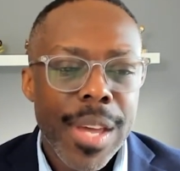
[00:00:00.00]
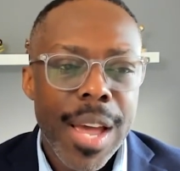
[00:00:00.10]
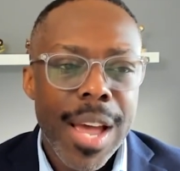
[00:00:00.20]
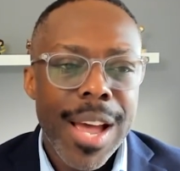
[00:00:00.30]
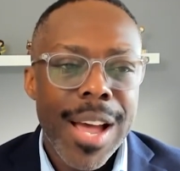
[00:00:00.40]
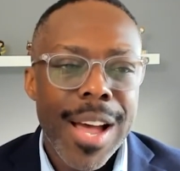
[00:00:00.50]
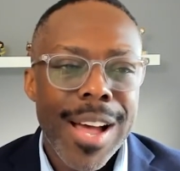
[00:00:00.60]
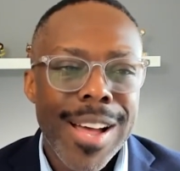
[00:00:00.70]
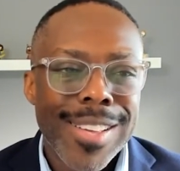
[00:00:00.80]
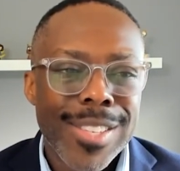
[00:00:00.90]

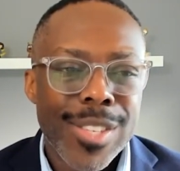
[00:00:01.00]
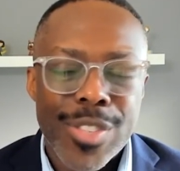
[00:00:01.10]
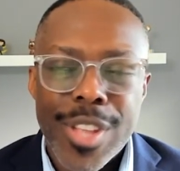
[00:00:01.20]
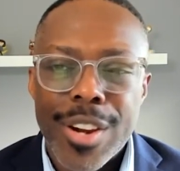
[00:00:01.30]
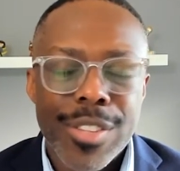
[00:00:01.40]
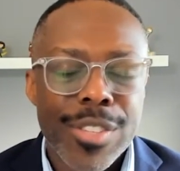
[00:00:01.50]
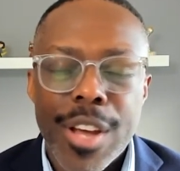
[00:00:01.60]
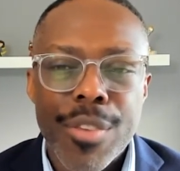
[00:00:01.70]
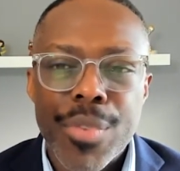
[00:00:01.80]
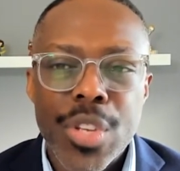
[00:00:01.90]
It's done a
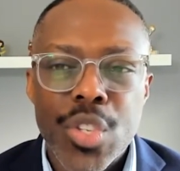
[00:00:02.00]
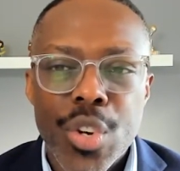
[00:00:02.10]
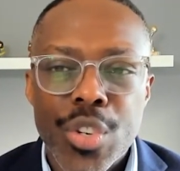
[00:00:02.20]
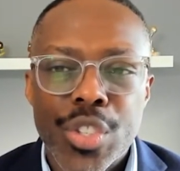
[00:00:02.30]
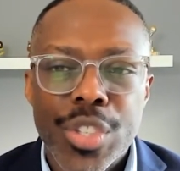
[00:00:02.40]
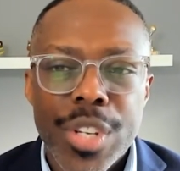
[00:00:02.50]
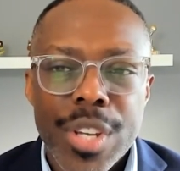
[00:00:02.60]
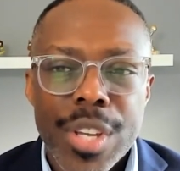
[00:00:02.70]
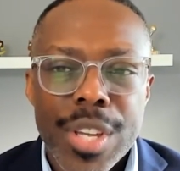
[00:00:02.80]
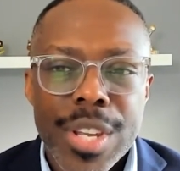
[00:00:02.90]
ton of research.
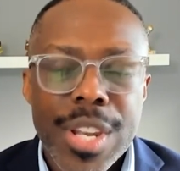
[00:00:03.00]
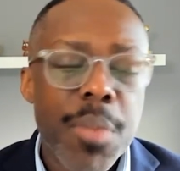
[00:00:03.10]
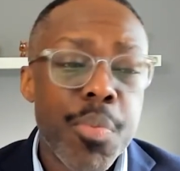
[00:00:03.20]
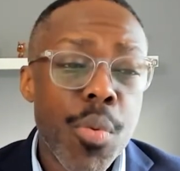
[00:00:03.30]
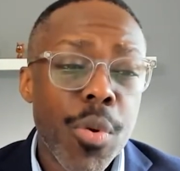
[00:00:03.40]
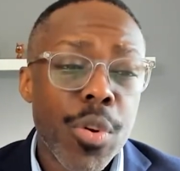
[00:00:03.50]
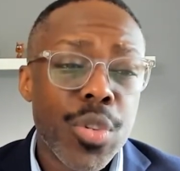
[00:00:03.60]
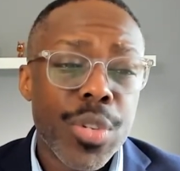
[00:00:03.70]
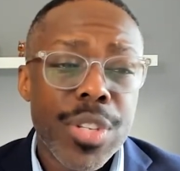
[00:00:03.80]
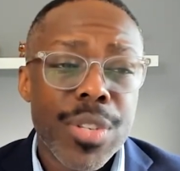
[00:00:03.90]
Nick Bloom also
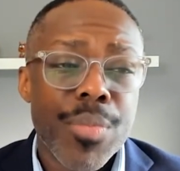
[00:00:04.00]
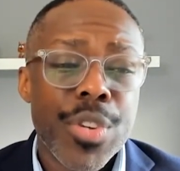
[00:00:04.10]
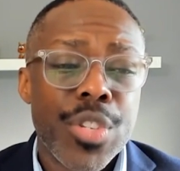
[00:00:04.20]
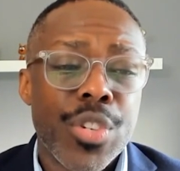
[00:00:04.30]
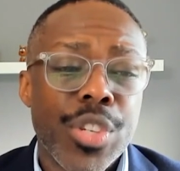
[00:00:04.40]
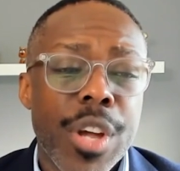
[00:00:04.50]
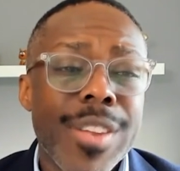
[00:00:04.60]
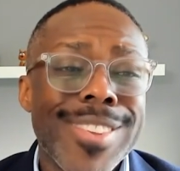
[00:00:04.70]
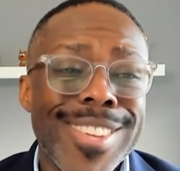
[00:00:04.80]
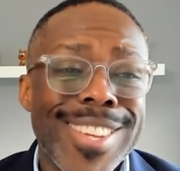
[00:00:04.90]
did some research on
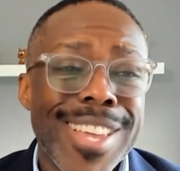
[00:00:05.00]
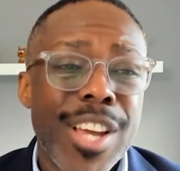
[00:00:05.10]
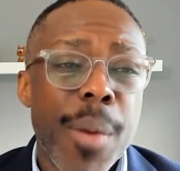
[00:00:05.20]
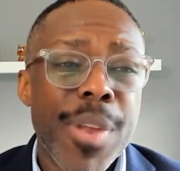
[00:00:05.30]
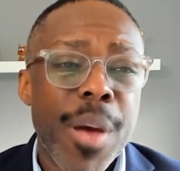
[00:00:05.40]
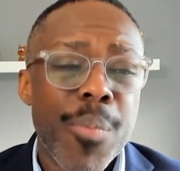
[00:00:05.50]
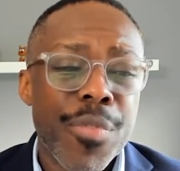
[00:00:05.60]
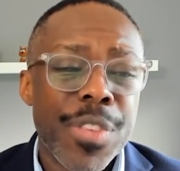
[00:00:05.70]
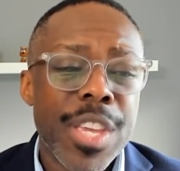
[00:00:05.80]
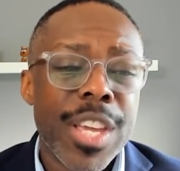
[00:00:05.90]
coming up
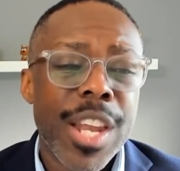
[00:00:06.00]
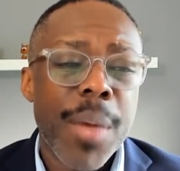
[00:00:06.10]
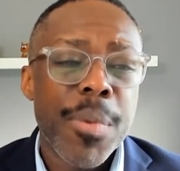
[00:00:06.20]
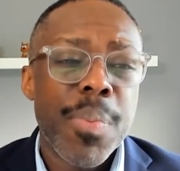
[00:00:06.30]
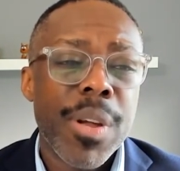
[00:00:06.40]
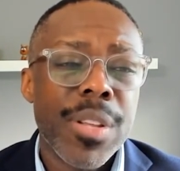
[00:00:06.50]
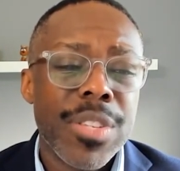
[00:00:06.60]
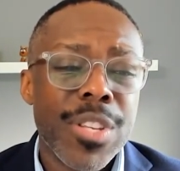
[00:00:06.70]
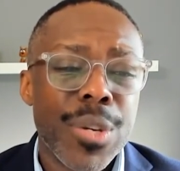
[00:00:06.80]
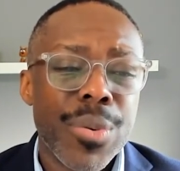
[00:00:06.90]
with the Economic Policy
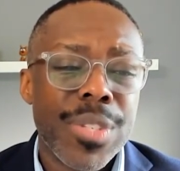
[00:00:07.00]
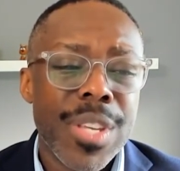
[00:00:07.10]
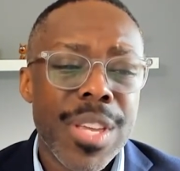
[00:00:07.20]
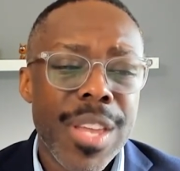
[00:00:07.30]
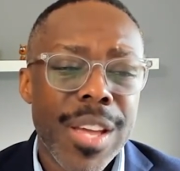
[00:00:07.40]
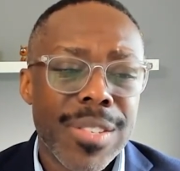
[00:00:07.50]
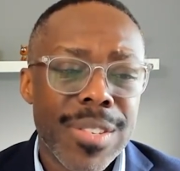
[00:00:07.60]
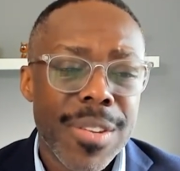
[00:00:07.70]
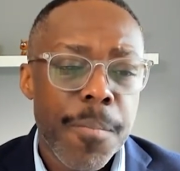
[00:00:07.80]
Uncertainty Index.